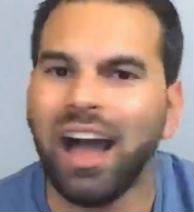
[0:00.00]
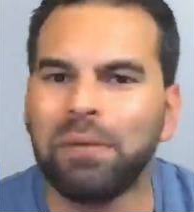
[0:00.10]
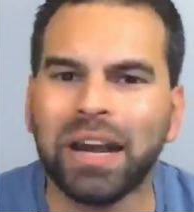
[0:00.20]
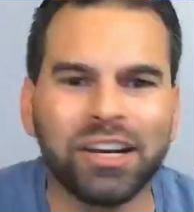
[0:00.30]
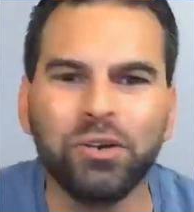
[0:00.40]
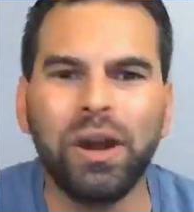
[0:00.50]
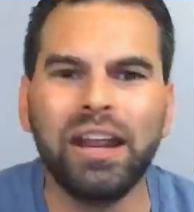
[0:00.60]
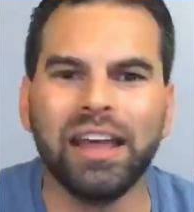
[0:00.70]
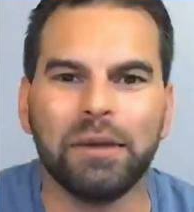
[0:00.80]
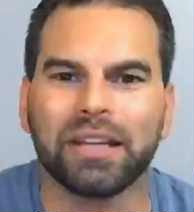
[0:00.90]
I'm not going to do
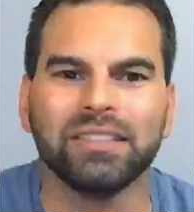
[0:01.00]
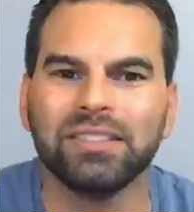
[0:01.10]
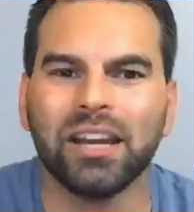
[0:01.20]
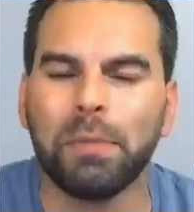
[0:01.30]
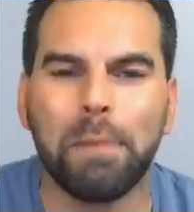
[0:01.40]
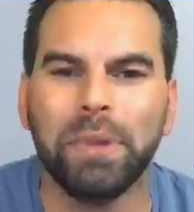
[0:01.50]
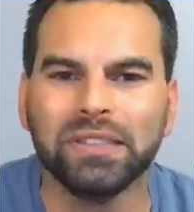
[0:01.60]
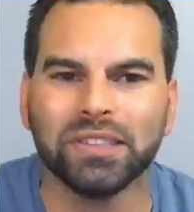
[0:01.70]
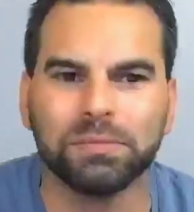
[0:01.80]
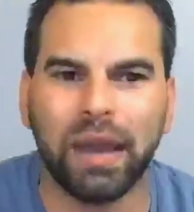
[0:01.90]
any of that because it's none of my
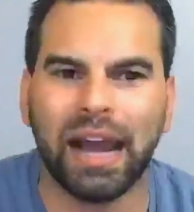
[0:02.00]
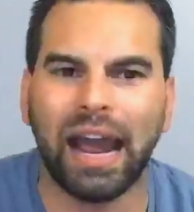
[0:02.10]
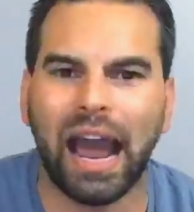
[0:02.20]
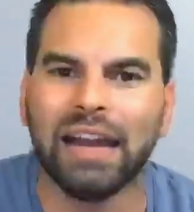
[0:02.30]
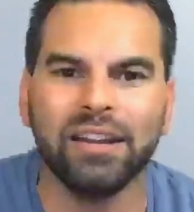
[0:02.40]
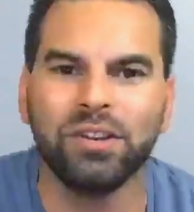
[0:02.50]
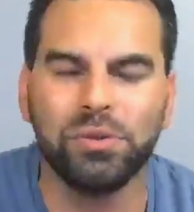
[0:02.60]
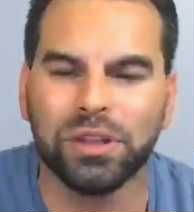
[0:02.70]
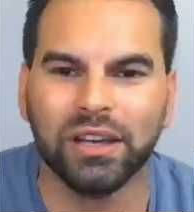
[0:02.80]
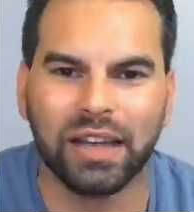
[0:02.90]
business, man. I didn't
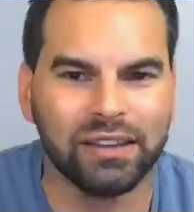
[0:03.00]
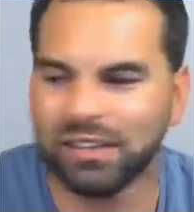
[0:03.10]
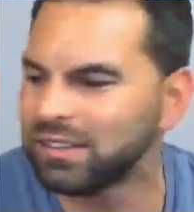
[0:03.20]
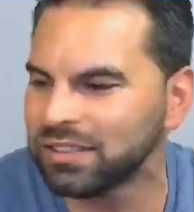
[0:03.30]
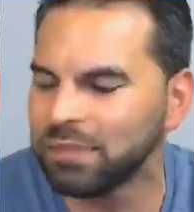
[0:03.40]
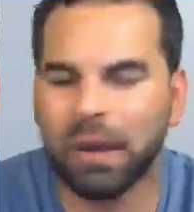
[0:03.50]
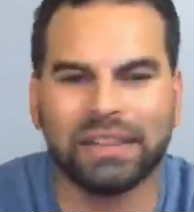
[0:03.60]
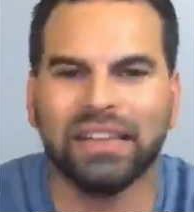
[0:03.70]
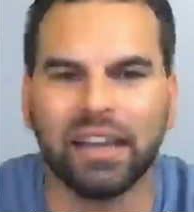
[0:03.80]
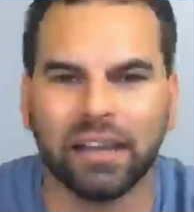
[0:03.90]
do that. This isn't my
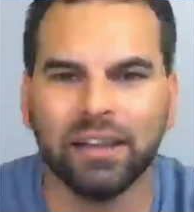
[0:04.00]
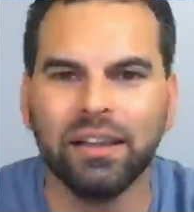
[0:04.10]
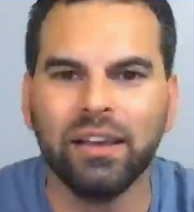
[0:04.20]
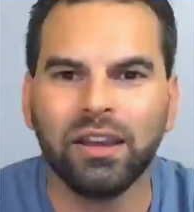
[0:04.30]
thing.